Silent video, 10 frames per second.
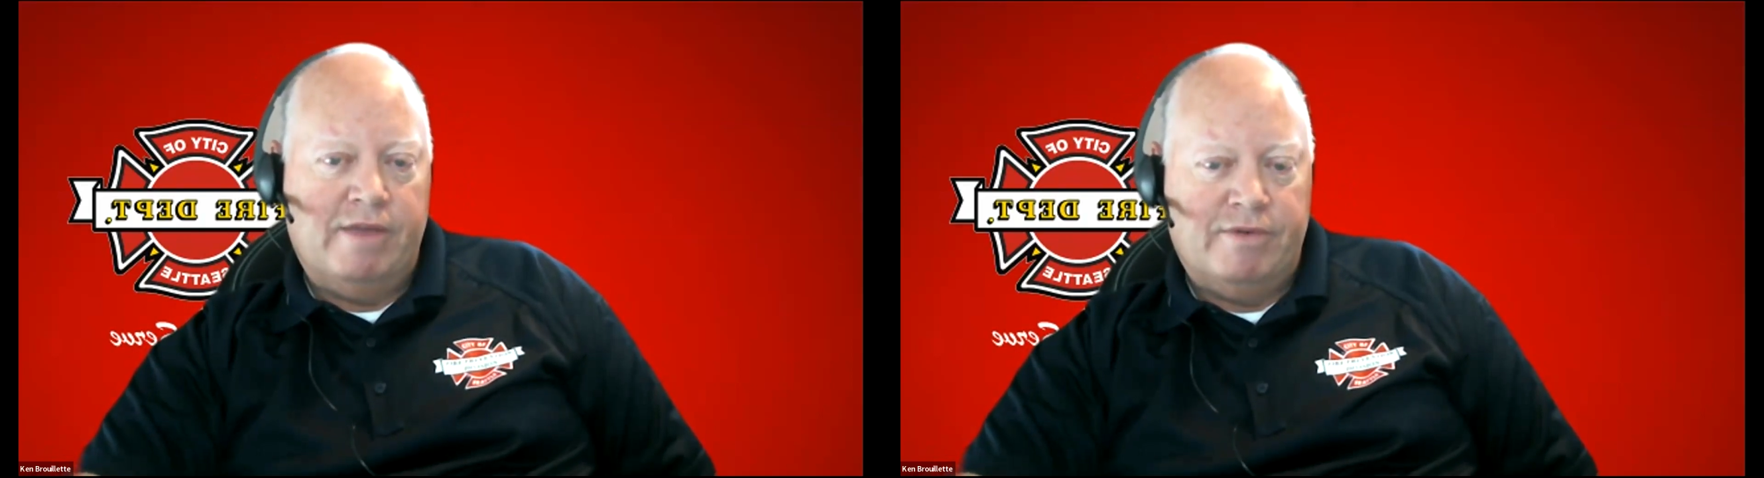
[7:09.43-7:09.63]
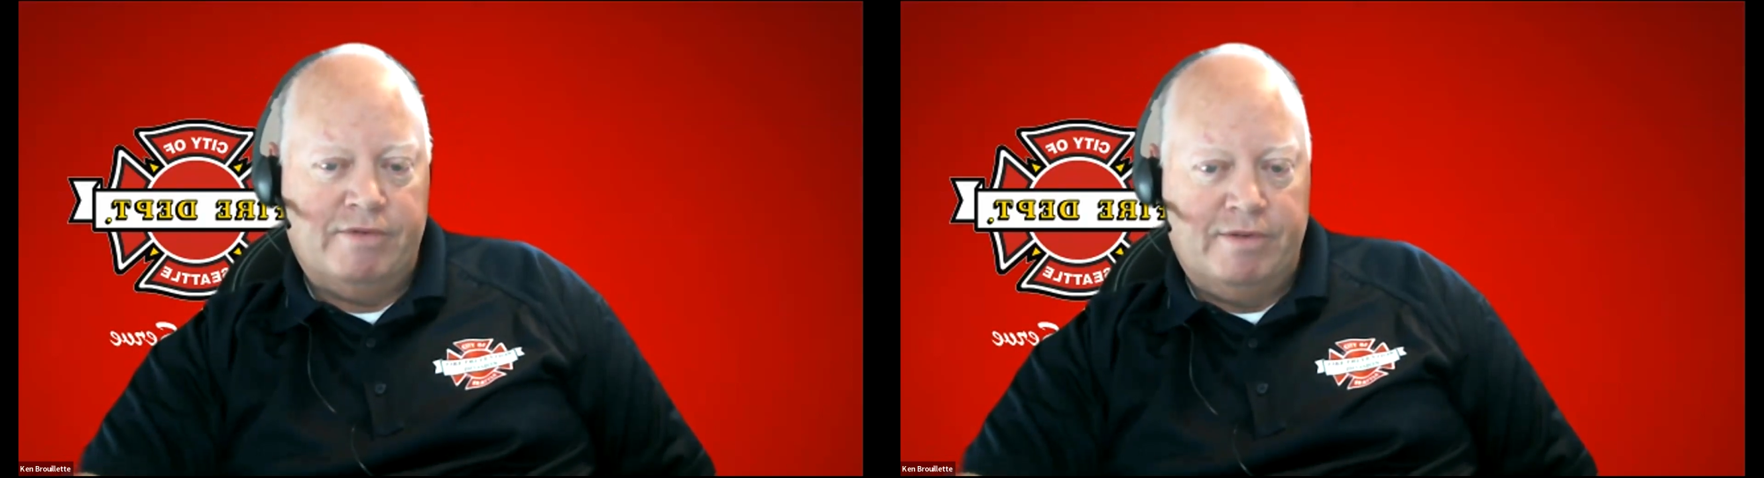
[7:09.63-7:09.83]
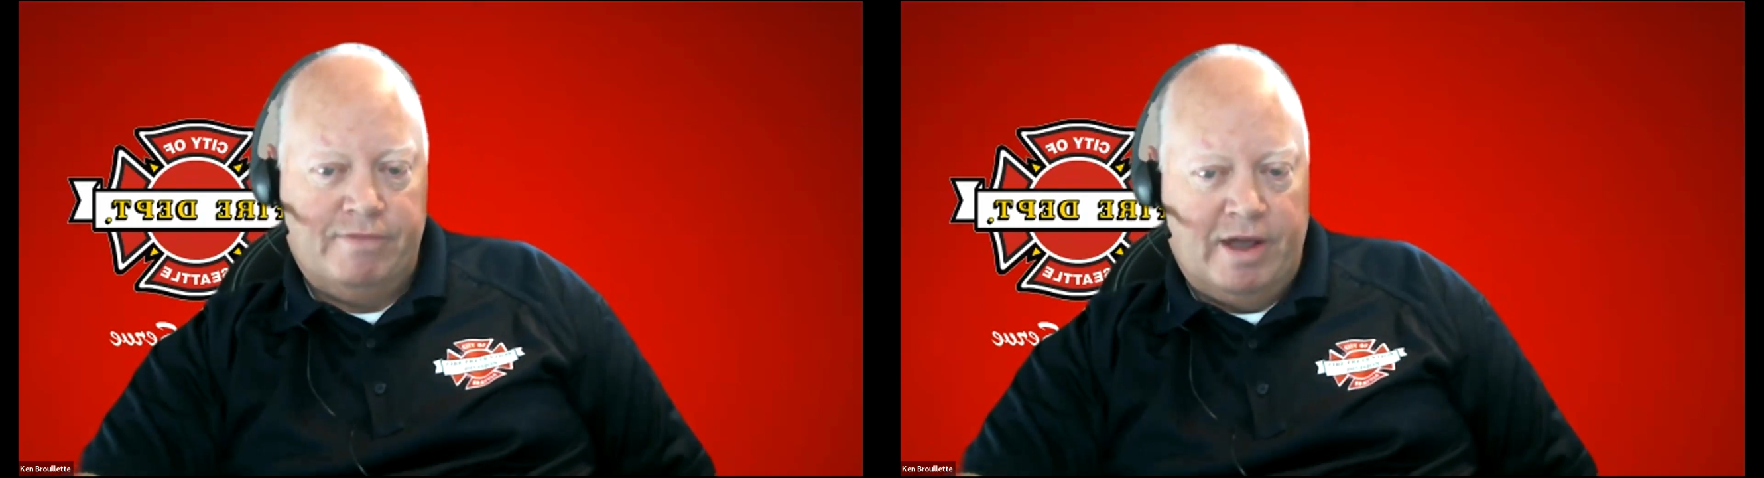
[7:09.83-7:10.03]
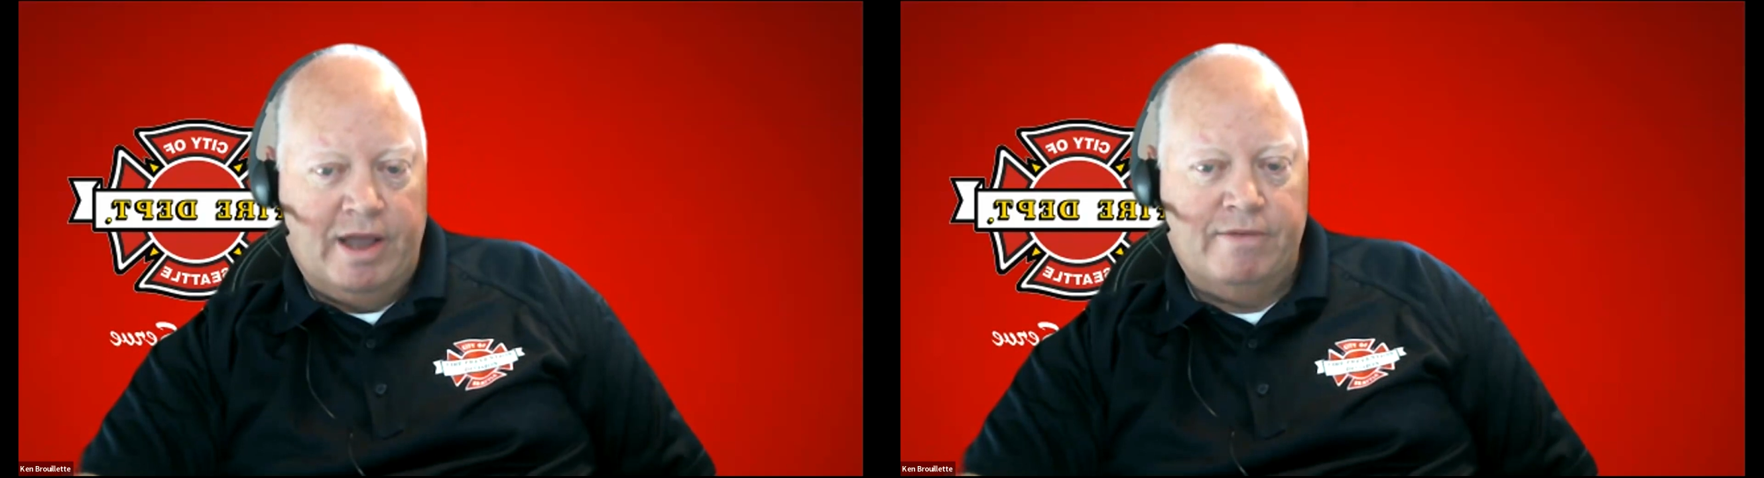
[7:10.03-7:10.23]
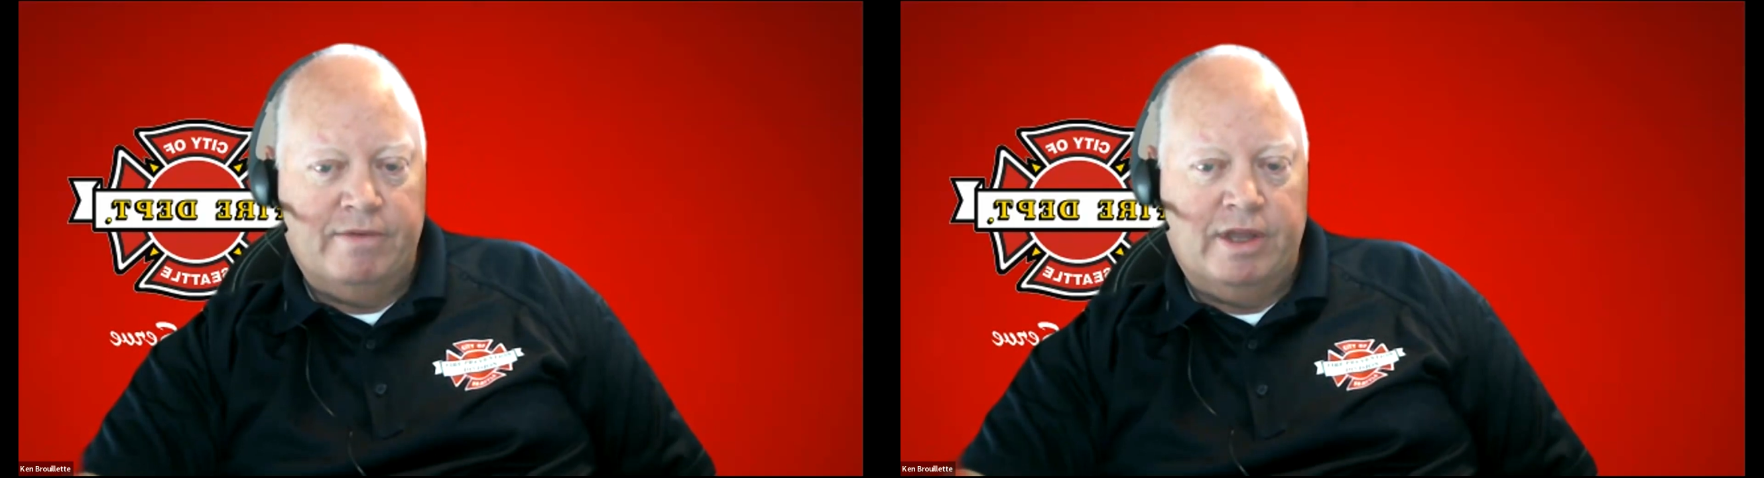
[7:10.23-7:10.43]

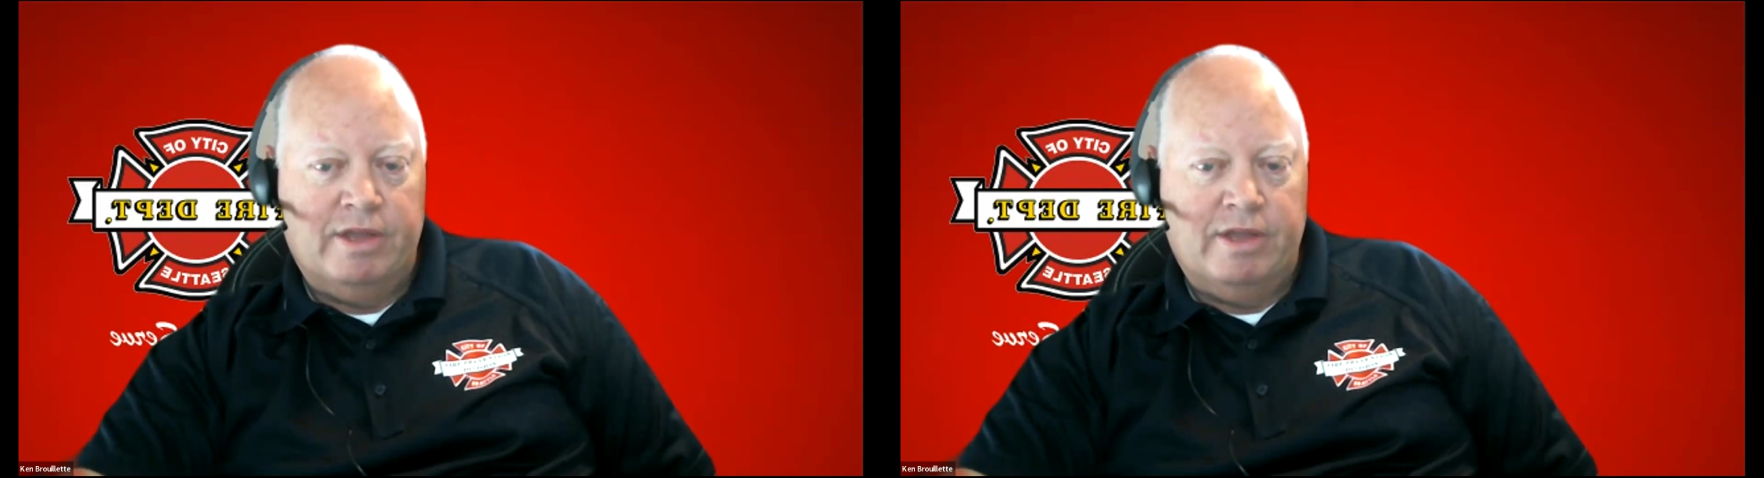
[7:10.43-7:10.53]
855,